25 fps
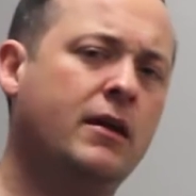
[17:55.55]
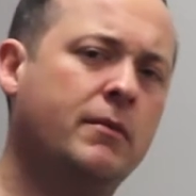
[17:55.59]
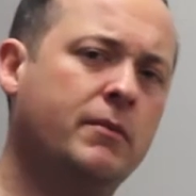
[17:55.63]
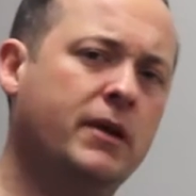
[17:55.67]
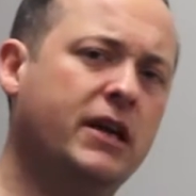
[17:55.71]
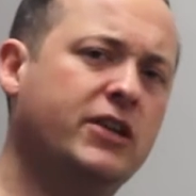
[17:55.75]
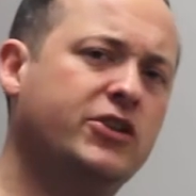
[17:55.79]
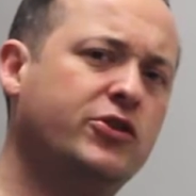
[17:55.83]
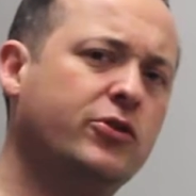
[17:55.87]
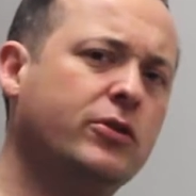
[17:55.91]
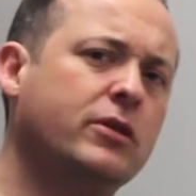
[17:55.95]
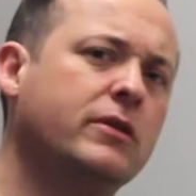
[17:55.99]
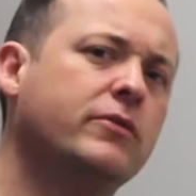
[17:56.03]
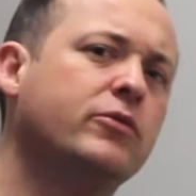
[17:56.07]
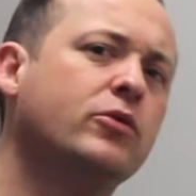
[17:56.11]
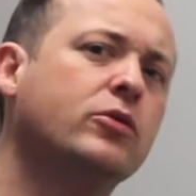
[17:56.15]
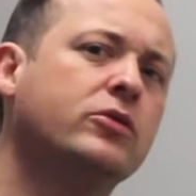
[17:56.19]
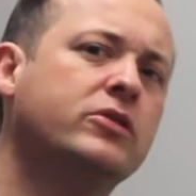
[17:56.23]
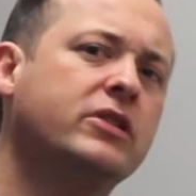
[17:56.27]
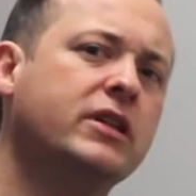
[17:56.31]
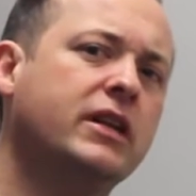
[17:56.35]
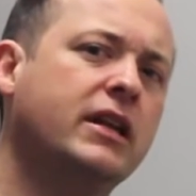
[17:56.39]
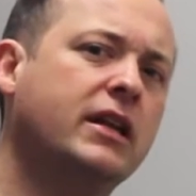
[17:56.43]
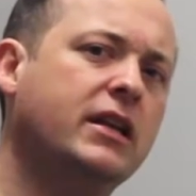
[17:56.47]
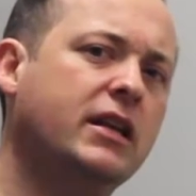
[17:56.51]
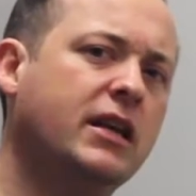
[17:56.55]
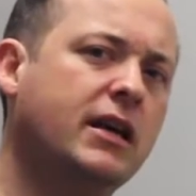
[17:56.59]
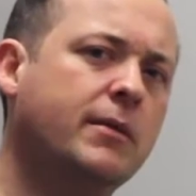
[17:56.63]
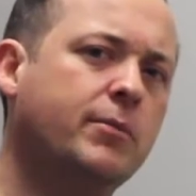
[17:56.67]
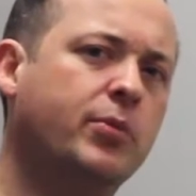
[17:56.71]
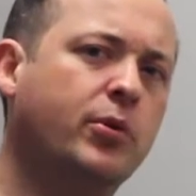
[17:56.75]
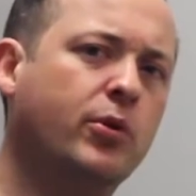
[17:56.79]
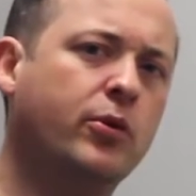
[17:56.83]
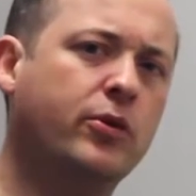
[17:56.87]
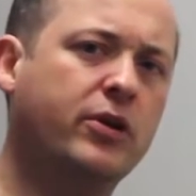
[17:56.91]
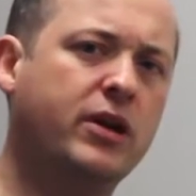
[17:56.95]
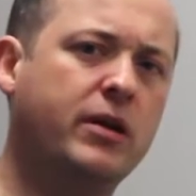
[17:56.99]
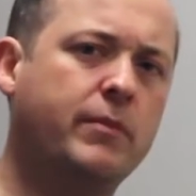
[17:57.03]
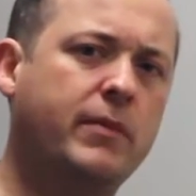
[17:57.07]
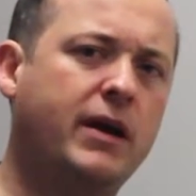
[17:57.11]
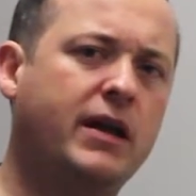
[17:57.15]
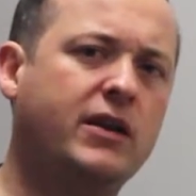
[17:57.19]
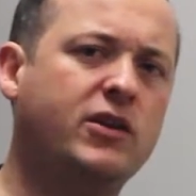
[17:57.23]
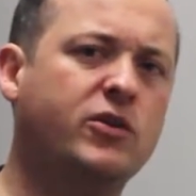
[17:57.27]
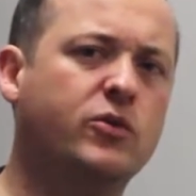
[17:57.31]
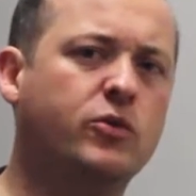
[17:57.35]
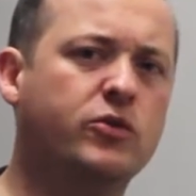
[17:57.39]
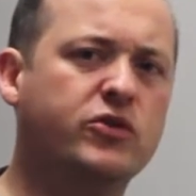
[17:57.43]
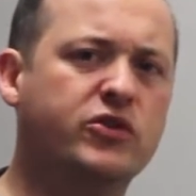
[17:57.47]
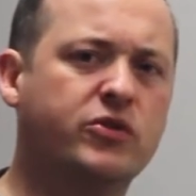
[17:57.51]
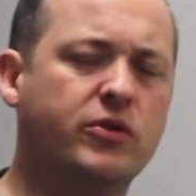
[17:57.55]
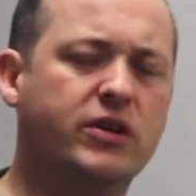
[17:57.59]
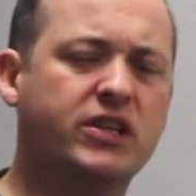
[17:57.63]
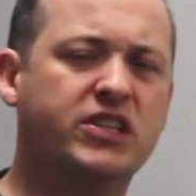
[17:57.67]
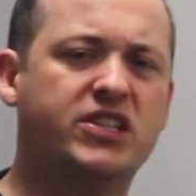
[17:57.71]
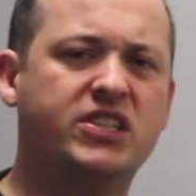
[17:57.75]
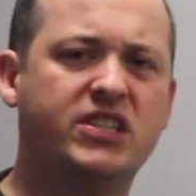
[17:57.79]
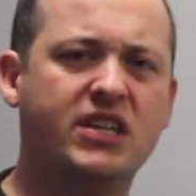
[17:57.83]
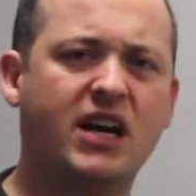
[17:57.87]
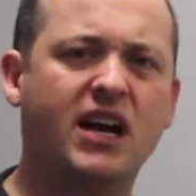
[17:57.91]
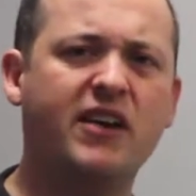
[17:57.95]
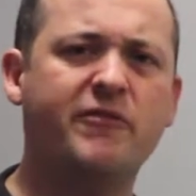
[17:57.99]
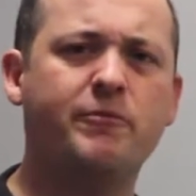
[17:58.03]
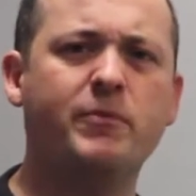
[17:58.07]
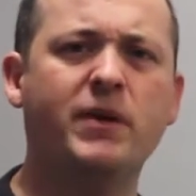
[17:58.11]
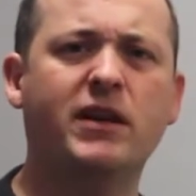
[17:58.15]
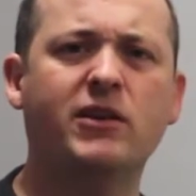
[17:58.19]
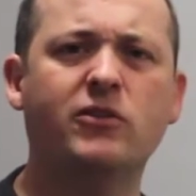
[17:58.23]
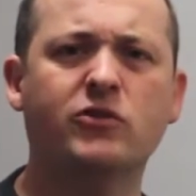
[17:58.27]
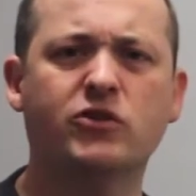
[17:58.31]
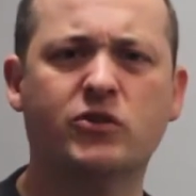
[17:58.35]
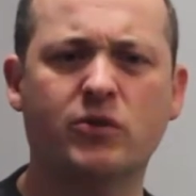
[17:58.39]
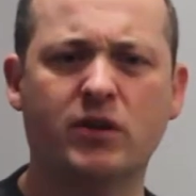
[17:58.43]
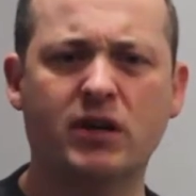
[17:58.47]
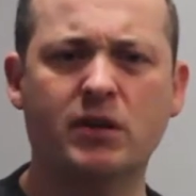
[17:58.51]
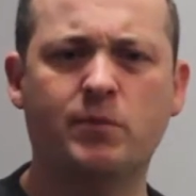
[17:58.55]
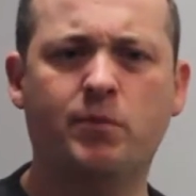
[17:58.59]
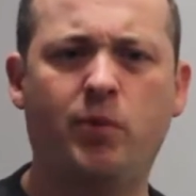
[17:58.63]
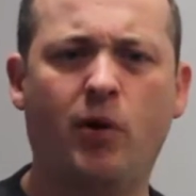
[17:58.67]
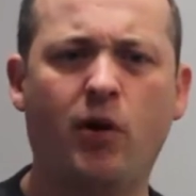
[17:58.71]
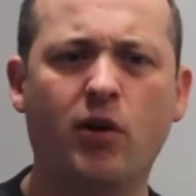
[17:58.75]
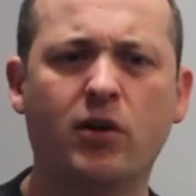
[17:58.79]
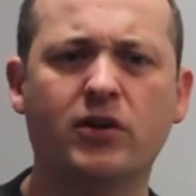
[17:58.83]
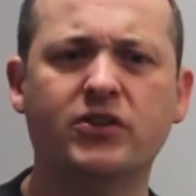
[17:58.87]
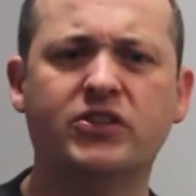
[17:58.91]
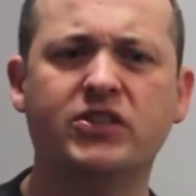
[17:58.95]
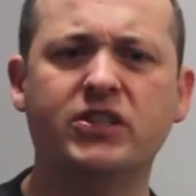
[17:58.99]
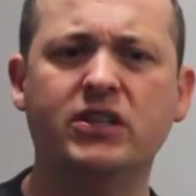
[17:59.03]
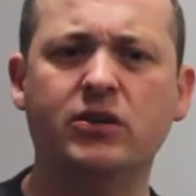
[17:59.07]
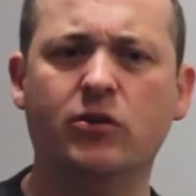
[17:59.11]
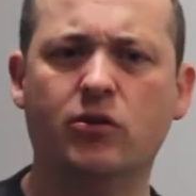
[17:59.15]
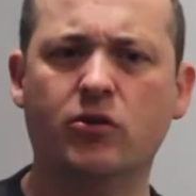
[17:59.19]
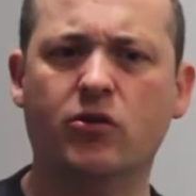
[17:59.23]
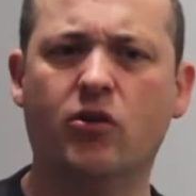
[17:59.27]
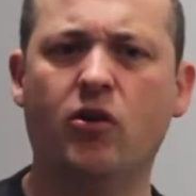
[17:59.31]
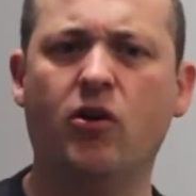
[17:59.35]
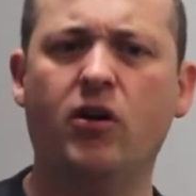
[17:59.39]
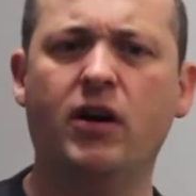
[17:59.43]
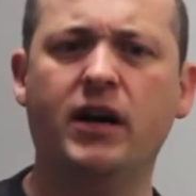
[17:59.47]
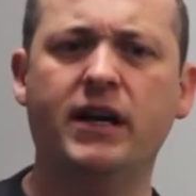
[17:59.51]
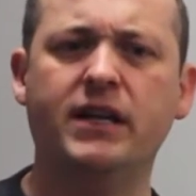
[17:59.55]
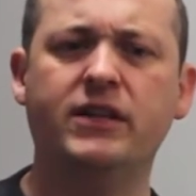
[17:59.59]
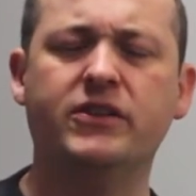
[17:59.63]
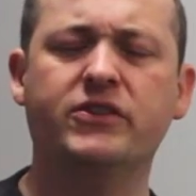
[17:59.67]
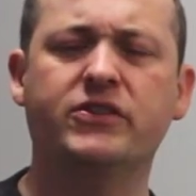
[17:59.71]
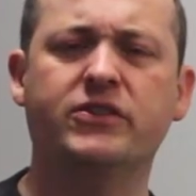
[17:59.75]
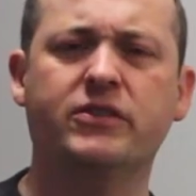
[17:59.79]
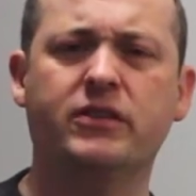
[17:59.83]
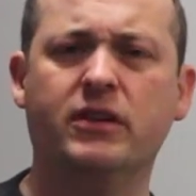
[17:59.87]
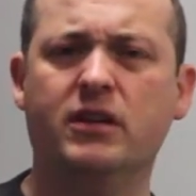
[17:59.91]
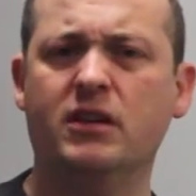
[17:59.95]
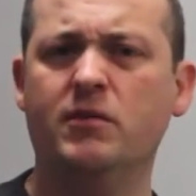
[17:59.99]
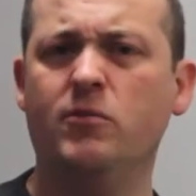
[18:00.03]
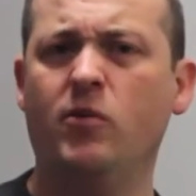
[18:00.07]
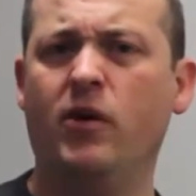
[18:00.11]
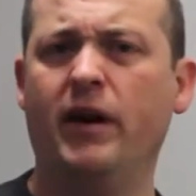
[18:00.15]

Make sure you've looked at any employee manuals or any staff manuals or any policy or guides that you